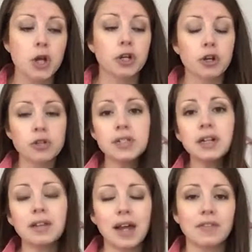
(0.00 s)
you're using
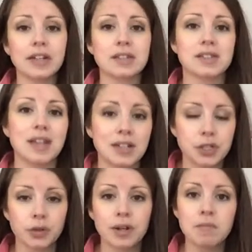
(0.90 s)
a lot of
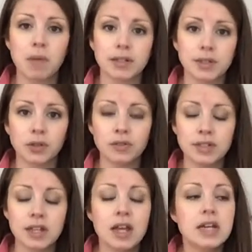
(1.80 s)
accessory muscles